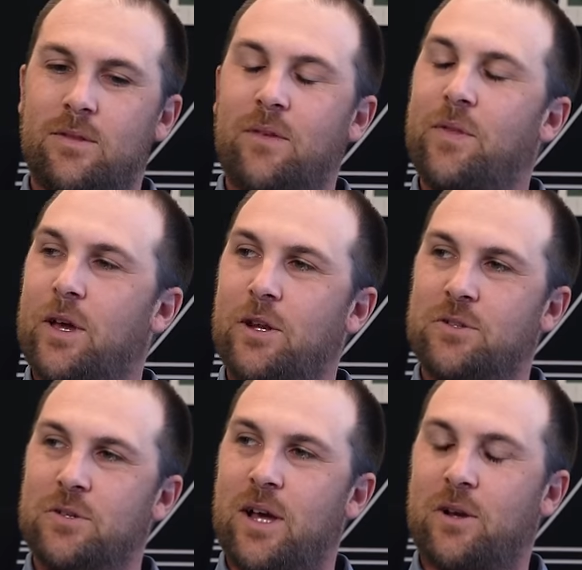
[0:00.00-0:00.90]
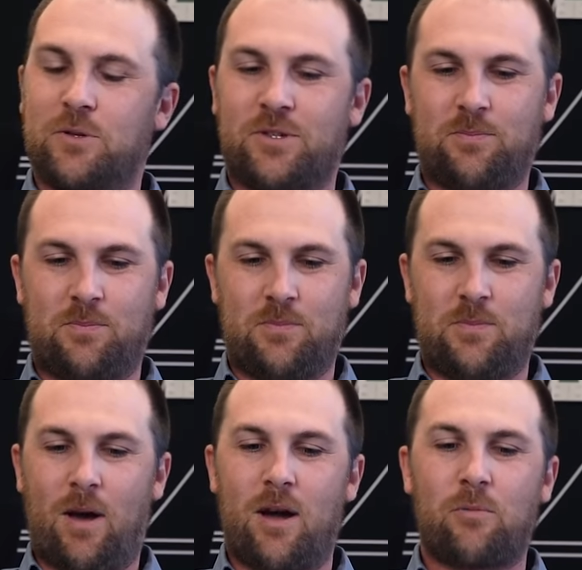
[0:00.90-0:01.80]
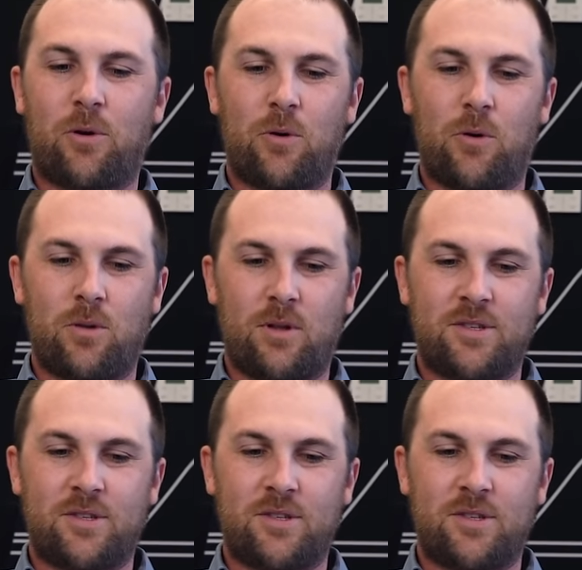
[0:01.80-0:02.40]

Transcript: if they're going to do that, because I recall